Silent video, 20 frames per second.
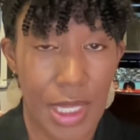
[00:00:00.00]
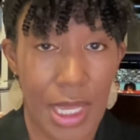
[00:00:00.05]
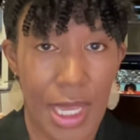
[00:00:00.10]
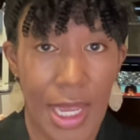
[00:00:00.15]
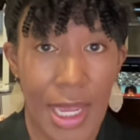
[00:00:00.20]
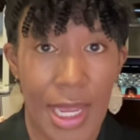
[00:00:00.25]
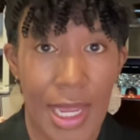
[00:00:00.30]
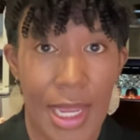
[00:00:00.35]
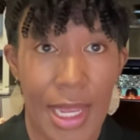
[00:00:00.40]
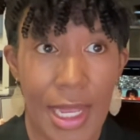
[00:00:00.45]

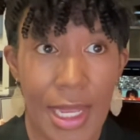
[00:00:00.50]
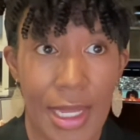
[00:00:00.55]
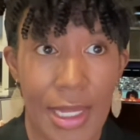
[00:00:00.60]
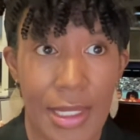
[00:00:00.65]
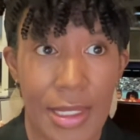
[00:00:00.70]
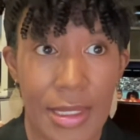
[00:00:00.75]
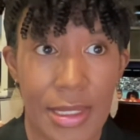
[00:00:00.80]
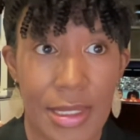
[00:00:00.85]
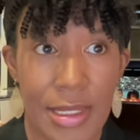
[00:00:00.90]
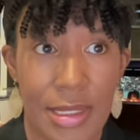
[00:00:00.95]

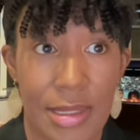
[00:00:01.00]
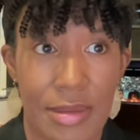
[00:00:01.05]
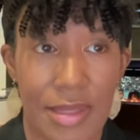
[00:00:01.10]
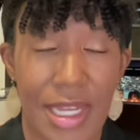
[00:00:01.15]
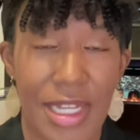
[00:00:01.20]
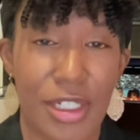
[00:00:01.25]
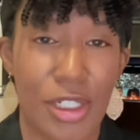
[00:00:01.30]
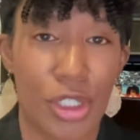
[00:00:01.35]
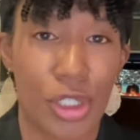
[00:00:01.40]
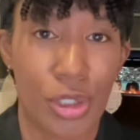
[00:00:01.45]
And
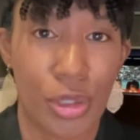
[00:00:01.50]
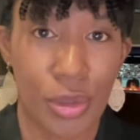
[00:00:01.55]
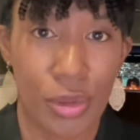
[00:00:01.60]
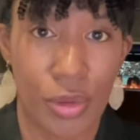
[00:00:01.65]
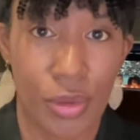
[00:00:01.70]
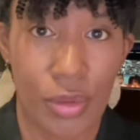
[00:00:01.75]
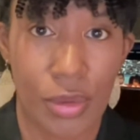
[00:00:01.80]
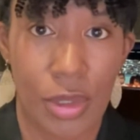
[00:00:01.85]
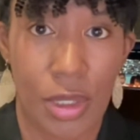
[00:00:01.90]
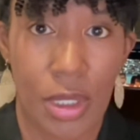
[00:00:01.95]
they
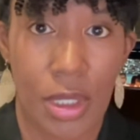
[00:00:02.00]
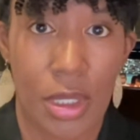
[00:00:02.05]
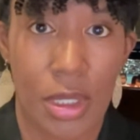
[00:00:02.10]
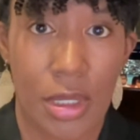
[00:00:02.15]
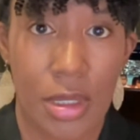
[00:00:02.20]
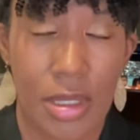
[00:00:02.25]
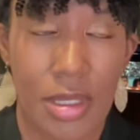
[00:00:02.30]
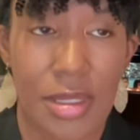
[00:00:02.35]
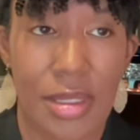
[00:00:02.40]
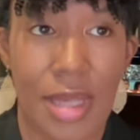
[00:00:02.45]
too
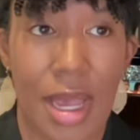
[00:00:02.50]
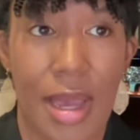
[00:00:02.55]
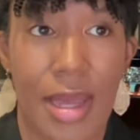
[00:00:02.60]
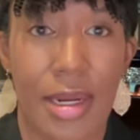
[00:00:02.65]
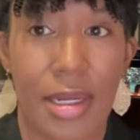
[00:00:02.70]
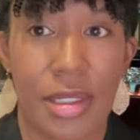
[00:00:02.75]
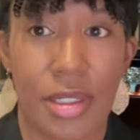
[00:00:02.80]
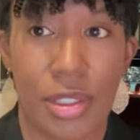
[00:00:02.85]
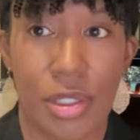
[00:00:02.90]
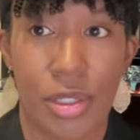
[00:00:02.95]

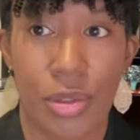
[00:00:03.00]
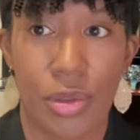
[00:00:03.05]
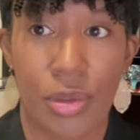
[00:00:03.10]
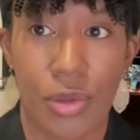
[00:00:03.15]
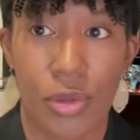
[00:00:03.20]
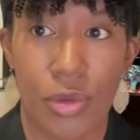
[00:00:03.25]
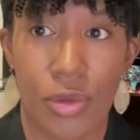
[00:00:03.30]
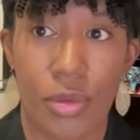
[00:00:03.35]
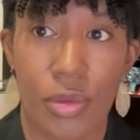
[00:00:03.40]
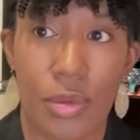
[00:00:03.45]
decided
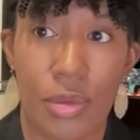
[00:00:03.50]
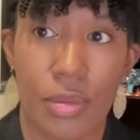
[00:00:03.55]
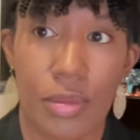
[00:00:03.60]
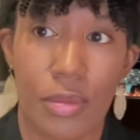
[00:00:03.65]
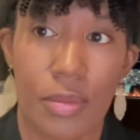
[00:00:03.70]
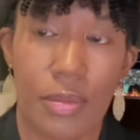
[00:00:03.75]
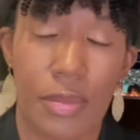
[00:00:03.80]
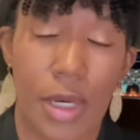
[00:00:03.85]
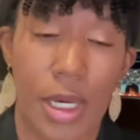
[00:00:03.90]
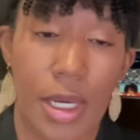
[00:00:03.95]
to
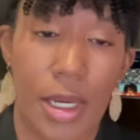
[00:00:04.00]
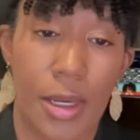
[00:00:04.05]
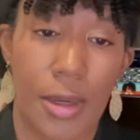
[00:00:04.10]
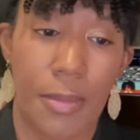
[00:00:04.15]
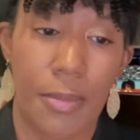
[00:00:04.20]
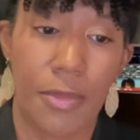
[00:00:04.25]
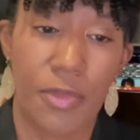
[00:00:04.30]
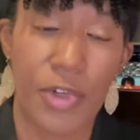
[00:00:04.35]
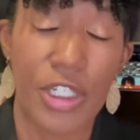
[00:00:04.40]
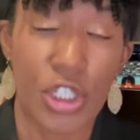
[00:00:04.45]

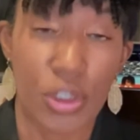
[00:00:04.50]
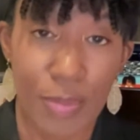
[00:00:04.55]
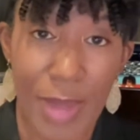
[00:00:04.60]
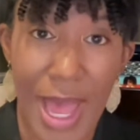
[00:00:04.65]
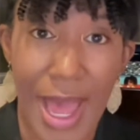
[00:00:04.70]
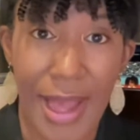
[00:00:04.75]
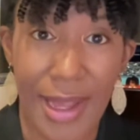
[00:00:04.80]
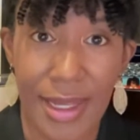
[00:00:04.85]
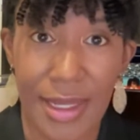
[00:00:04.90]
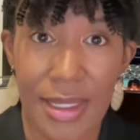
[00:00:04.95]
reach
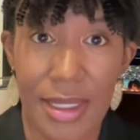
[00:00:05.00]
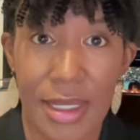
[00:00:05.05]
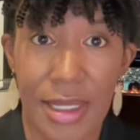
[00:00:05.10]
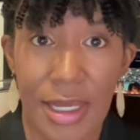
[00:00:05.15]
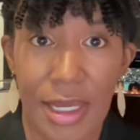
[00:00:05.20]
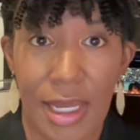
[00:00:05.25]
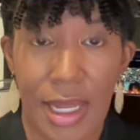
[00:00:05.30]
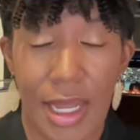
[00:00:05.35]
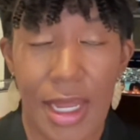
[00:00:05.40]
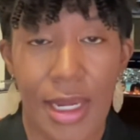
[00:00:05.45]
back
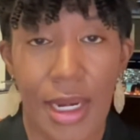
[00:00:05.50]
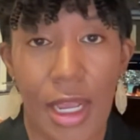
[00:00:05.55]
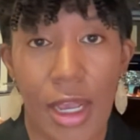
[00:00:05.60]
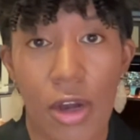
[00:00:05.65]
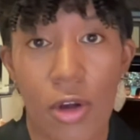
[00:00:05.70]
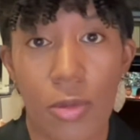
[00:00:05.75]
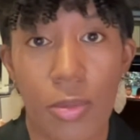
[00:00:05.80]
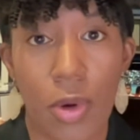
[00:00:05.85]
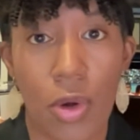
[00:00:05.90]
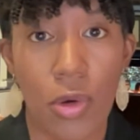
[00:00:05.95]
and
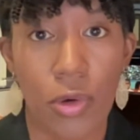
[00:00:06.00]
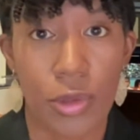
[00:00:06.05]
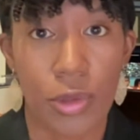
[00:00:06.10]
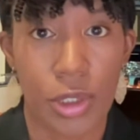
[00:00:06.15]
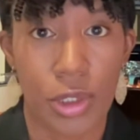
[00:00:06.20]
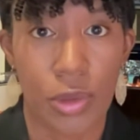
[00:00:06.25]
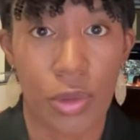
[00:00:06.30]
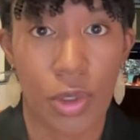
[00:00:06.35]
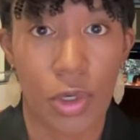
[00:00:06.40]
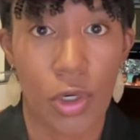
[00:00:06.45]
help hold
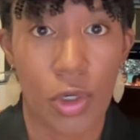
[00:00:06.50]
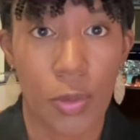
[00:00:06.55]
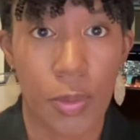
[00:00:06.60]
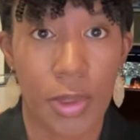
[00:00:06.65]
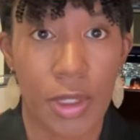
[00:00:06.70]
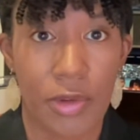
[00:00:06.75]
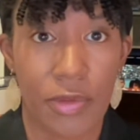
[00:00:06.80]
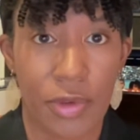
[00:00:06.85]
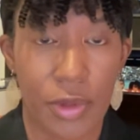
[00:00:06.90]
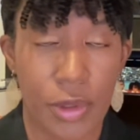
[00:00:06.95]
the door
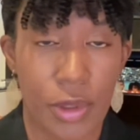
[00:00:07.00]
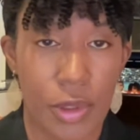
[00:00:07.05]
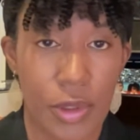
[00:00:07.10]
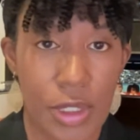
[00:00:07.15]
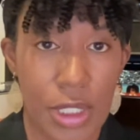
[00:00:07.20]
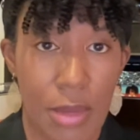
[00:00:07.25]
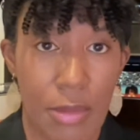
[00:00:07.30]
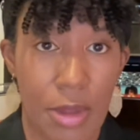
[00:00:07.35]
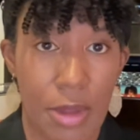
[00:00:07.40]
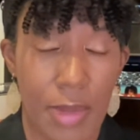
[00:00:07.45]
open for
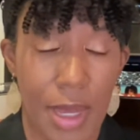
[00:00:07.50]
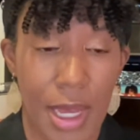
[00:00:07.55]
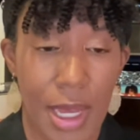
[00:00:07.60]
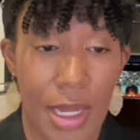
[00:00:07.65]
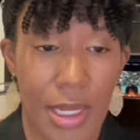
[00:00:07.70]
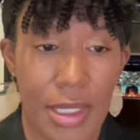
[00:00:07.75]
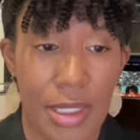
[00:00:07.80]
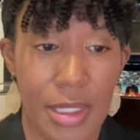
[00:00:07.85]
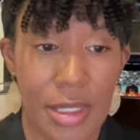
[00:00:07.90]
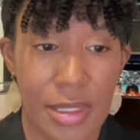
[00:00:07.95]
those coming
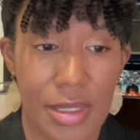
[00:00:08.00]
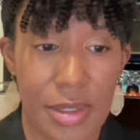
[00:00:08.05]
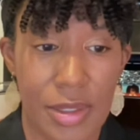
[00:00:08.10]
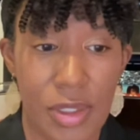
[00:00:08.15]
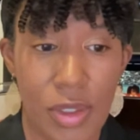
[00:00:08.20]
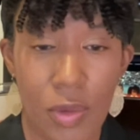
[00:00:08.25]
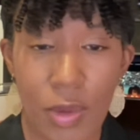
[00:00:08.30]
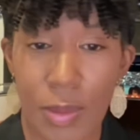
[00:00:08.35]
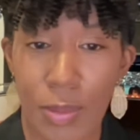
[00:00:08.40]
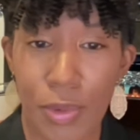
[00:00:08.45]
behind us. And
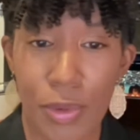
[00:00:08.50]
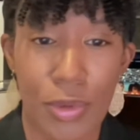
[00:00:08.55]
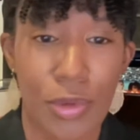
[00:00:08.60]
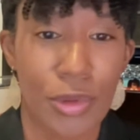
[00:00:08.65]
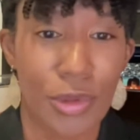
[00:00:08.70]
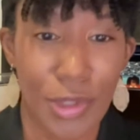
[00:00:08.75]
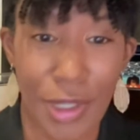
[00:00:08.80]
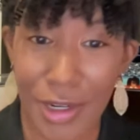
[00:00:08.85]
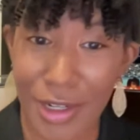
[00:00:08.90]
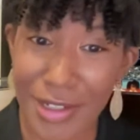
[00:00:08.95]
so we
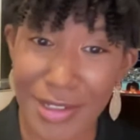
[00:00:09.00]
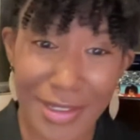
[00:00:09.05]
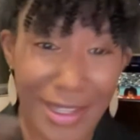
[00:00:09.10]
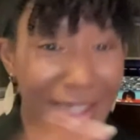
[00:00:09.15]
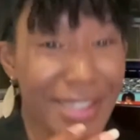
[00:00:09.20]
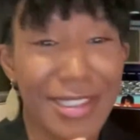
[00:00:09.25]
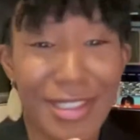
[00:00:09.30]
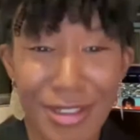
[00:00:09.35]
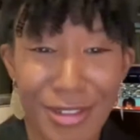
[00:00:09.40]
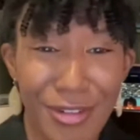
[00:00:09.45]
pulled our
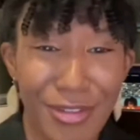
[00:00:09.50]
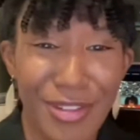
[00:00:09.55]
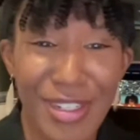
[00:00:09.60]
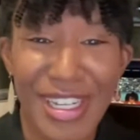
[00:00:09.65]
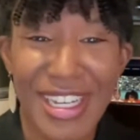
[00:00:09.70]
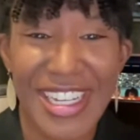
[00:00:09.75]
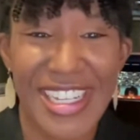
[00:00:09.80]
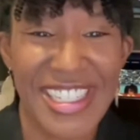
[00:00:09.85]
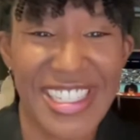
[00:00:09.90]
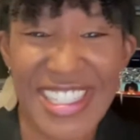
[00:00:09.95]
collective
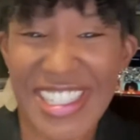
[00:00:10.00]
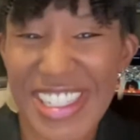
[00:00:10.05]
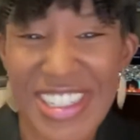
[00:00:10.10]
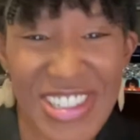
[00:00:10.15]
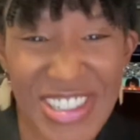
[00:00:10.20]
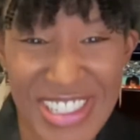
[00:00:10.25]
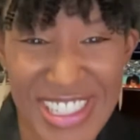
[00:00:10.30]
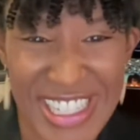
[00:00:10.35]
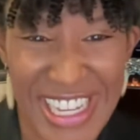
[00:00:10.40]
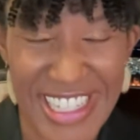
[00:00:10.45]

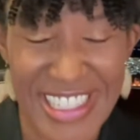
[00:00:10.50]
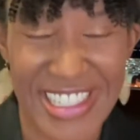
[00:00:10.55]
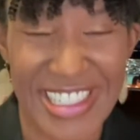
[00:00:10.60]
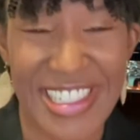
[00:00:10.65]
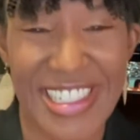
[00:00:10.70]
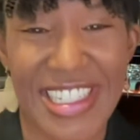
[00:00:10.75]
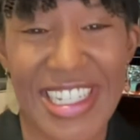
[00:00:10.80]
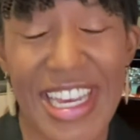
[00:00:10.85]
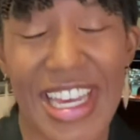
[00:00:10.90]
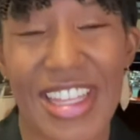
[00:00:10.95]
skill sets
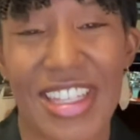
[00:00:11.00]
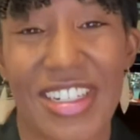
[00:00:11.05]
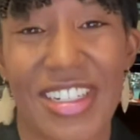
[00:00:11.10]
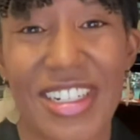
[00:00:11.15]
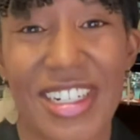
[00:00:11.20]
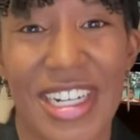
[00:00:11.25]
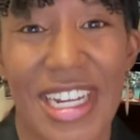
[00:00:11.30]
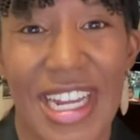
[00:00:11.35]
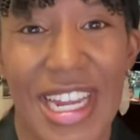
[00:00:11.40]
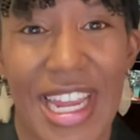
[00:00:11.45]

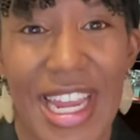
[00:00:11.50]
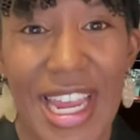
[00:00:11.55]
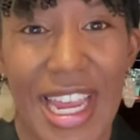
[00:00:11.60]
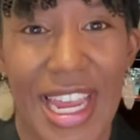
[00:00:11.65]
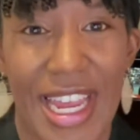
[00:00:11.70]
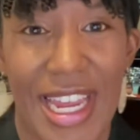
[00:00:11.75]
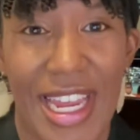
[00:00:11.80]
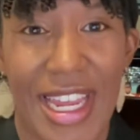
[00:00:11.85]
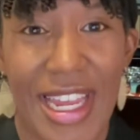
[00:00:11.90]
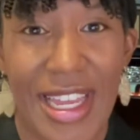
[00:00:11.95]
together
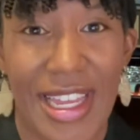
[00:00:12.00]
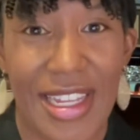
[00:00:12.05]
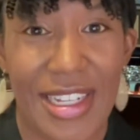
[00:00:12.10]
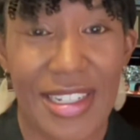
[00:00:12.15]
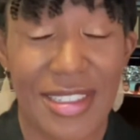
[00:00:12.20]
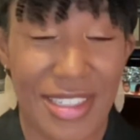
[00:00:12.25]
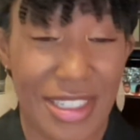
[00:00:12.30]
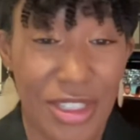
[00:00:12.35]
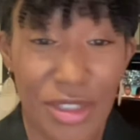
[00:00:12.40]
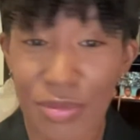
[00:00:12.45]

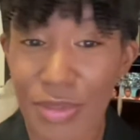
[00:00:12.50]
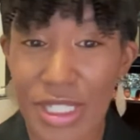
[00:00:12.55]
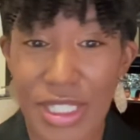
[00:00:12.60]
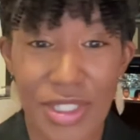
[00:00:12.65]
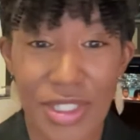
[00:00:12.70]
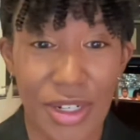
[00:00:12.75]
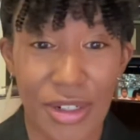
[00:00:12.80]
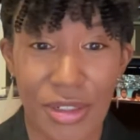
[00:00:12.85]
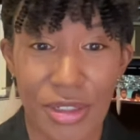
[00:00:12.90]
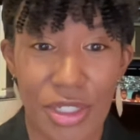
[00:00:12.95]
and did the
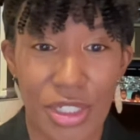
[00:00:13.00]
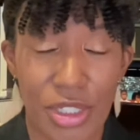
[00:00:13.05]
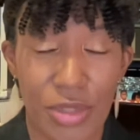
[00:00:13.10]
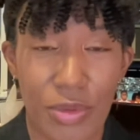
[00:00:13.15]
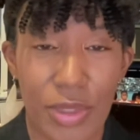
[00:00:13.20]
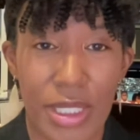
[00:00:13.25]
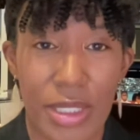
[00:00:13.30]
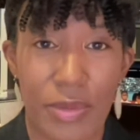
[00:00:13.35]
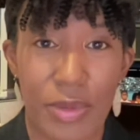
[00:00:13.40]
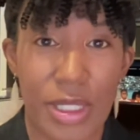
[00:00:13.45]
research.
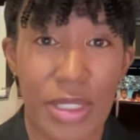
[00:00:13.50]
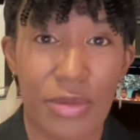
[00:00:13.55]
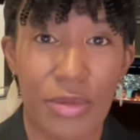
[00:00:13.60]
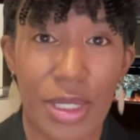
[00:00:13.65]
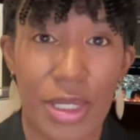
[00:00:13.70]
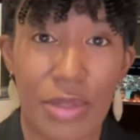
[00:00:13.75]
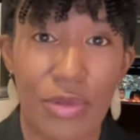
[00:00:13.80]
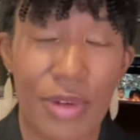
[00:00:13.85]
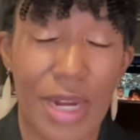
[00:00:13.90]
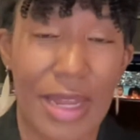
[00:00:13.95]

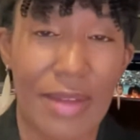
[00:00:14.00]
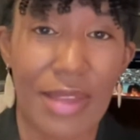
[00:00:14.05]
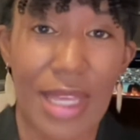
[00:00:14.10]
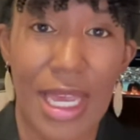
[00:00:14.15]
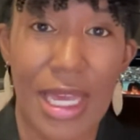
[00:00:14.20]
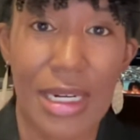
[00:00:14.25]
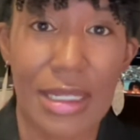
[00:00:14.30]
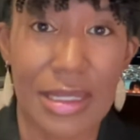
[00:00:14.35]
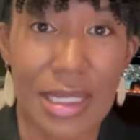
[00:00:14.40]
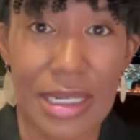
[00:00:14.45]
We ran the
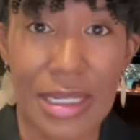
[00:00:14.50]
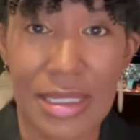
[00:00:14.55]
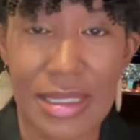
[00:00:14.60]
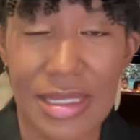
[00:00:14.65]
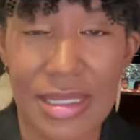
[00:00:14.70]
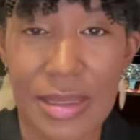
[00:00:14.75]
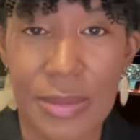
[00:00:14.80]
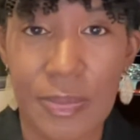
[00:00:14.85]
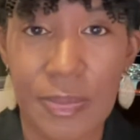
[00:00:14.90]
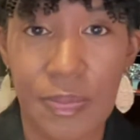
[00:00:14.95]

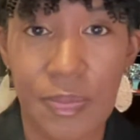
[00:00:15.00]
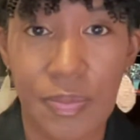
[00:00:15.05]
analytics,